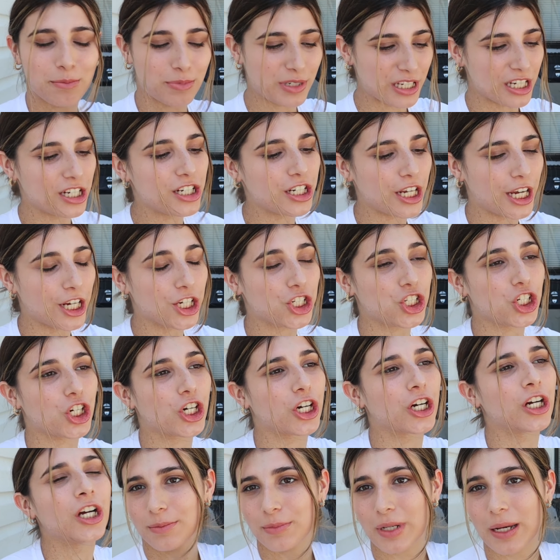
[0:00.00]
be in
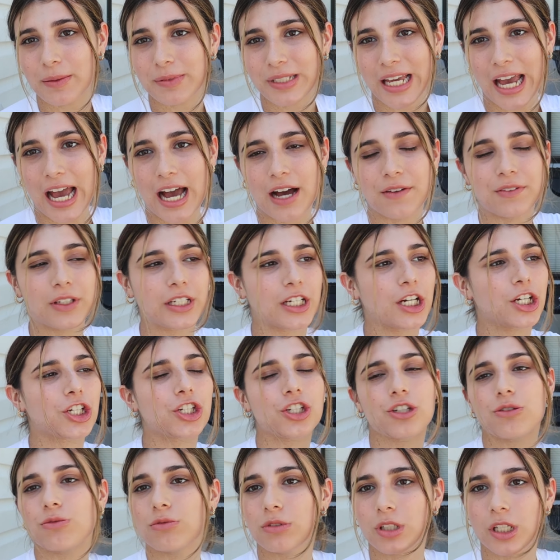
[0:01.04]
nature. Sometimes I have like a
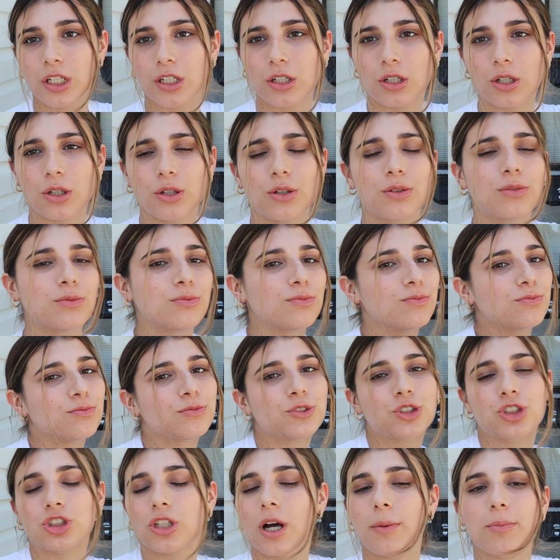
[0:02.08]
cute little
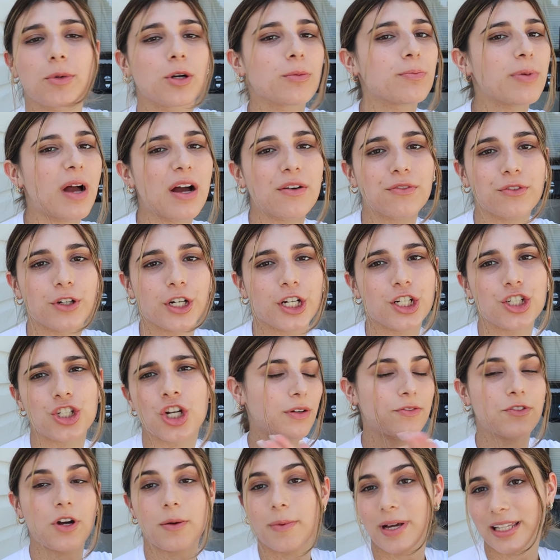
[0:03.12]
summer beverage.
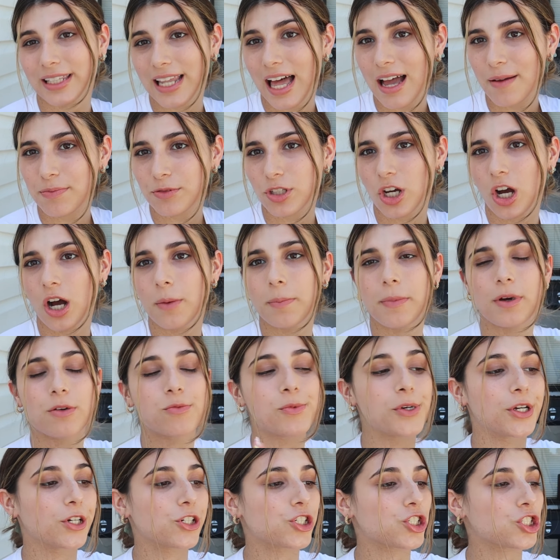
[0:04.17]
So I've got my laptop
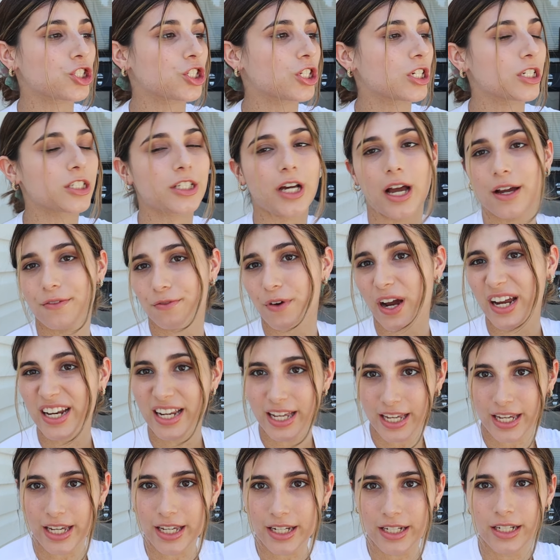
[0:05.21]
and we are just gonna dive right
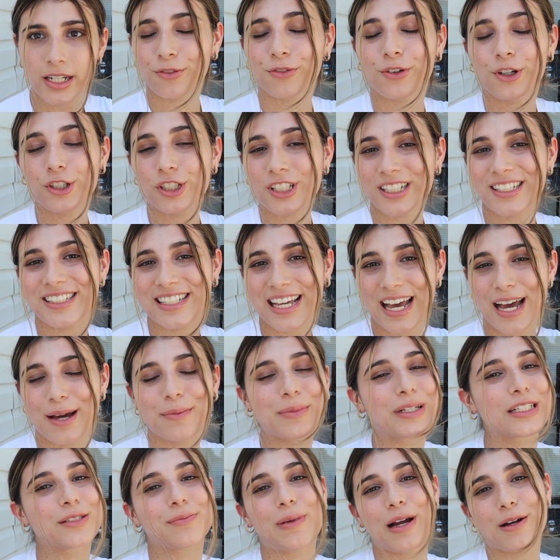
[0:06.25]
in. The first
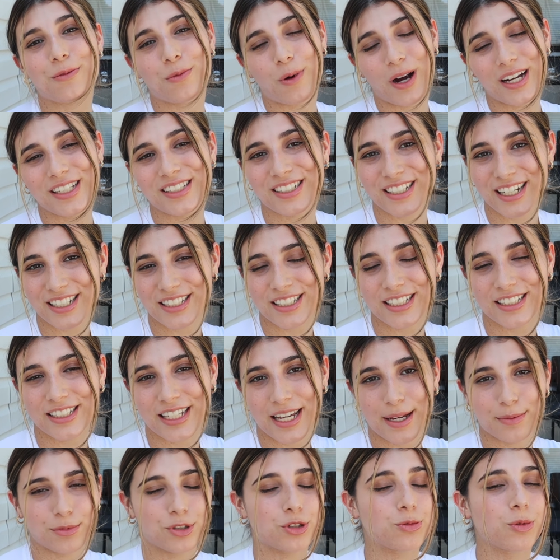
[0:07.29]
exam is my wine science
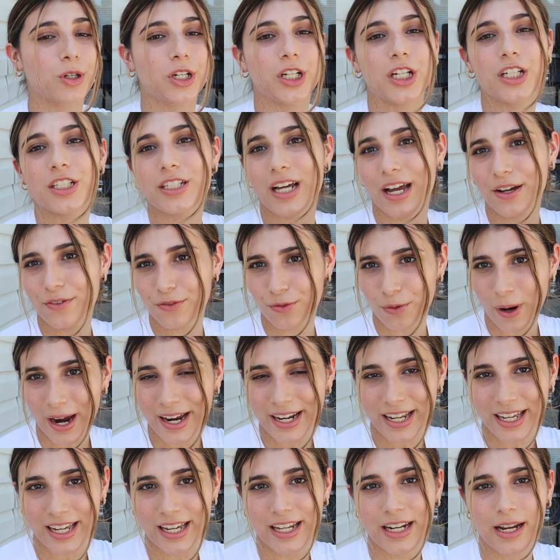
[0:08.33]
exam, so we're gonna dive
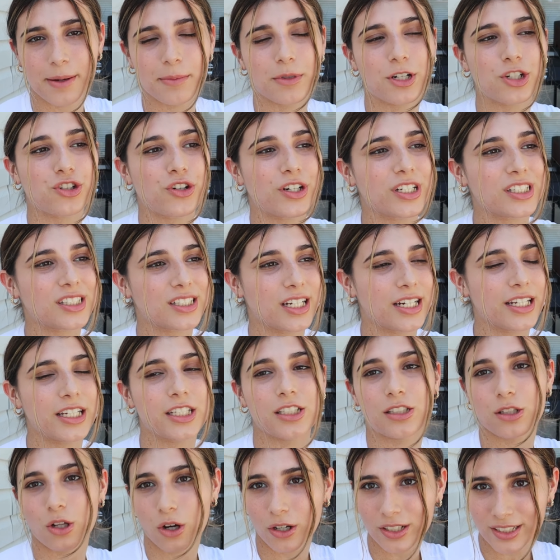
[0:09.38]
right in. I'm gonna try to study
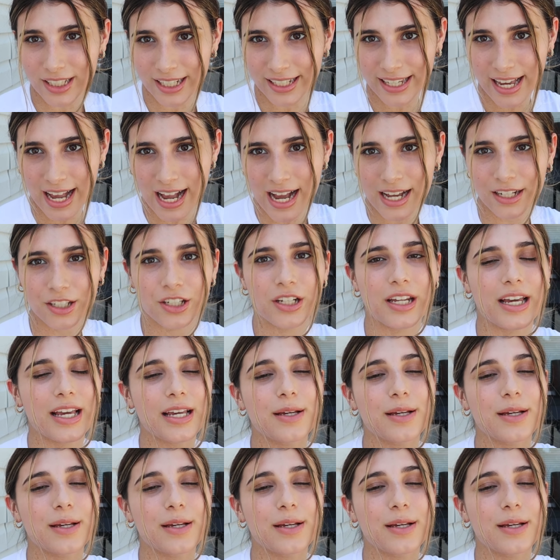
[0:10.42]
as long as I can, I'm gonna